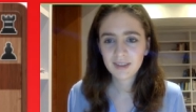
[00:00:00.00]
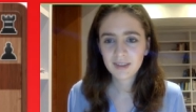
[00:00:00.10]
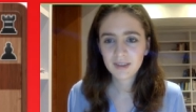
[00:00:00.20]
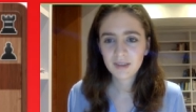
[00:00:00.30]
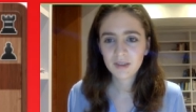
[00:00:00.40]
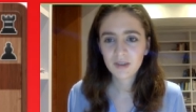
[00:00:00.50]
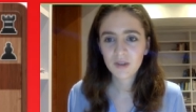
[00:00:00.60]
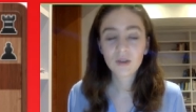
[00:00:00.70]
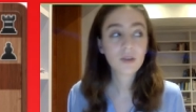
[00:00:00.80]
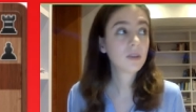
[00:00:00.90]

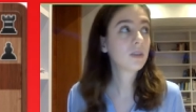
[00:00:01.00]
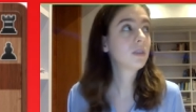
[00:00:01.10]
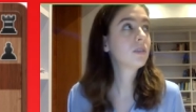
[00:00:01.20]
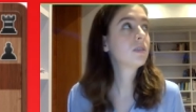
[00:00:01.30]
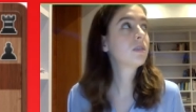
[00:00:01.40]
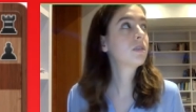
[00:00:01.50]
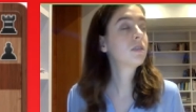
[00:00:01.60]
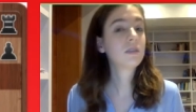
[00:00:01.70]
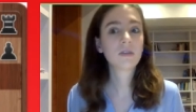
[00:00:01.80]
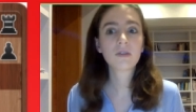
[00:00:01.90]
I'm
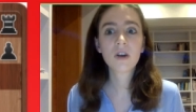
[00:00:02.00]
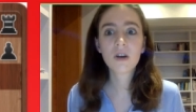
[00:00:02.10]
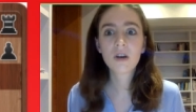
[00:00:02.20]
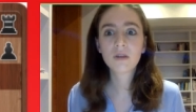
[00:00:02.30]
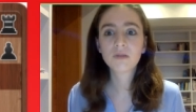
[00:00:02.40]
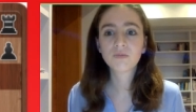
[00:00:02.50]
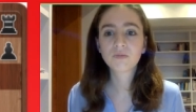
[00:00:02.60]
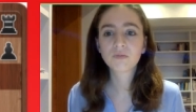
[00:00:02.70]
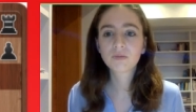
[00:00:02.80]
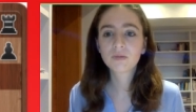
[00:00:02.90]
sorry, what are you teaching?
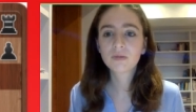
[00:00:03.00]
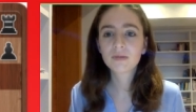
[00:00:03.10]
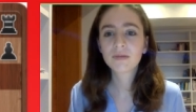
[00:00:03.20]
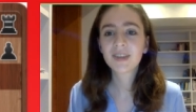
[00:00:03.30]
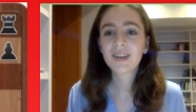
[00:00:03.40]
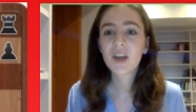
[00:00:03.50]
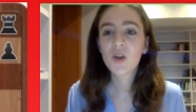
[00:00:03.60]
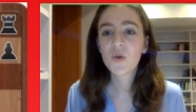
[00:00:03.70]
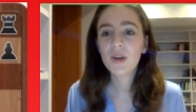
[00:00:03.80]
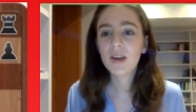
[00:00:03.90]

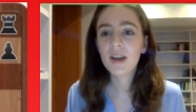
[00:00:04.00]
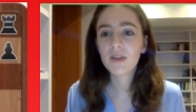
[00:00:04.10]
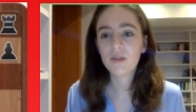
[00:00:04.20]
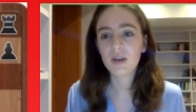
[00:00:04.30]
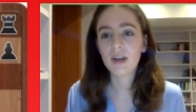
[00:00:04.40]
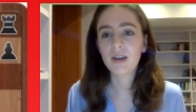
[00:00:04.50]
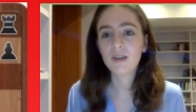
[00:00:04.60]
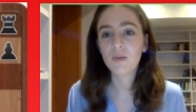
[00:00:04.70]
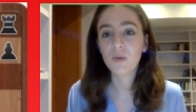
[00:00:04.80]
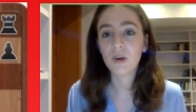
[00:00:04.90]
Queen a3
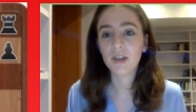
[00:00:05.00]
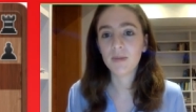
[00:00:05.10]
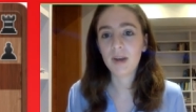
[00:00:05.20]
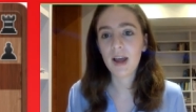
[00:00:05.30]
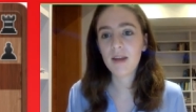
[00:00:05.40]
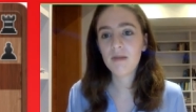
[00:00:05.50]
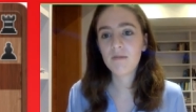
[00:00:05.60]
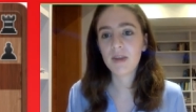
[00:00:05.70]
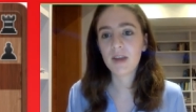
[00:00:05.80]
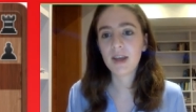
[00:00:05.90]
we want to play,
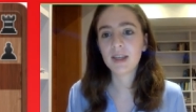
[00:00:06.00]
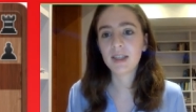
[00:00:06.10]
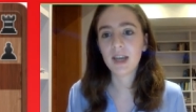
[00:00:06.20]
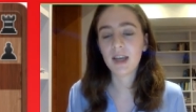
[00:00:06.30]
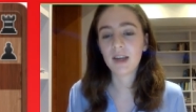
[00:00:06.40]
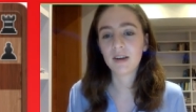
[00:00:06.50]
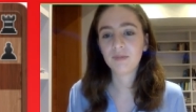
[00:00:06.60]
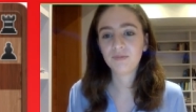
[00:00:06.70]
but they can take here.